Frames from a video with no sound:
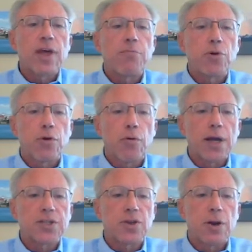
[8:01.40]
they've
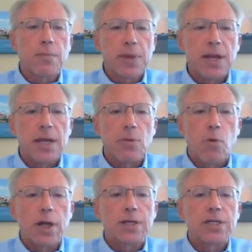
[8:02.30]
progressed on a PD
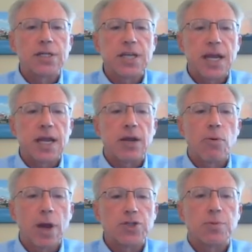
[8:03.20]
1 containing
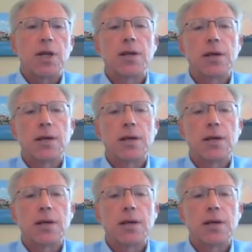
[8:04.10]
regimen.